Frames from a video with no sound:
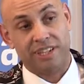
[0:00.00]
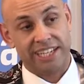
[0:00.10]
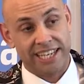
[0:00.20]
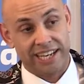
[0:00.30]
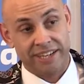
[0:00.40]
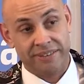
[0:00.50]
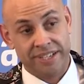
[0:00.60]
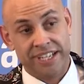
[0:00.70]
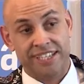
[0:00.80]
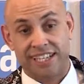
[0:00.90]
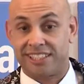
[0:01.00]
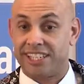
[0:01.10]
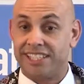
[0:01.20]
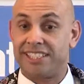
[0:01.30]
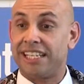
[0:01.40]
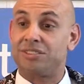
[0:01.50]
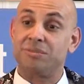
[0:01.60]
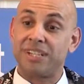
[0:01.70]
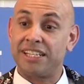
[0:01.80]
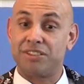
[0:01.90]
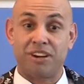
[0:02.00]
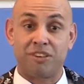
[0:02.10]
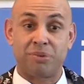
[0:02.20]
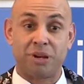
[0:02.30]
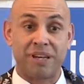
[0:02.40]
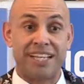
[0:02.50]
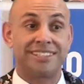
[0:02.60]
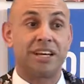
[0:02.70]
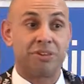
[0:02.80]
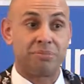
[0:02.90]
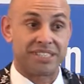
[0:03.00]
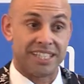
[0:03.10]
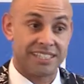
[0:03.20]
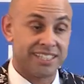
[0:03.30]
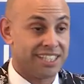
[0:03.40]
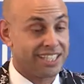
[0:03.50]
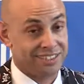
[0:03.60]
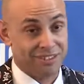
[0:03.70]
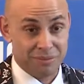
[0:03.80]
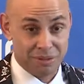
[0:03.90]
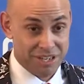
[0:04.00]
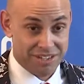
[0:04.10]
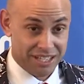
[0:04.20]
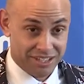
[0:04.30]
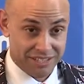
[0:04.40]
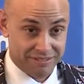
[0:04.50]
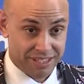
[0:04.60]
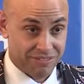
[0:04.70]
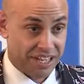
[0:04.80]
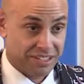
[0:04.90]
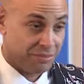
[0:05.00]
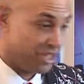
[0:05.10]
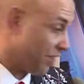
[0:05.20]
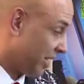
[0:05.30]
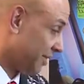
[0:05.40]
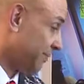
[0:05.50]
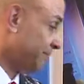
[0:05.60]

a year that it's going to take to obtain a grant of probate and sell the business, it's not going to be worth anything if it hasn't been trading.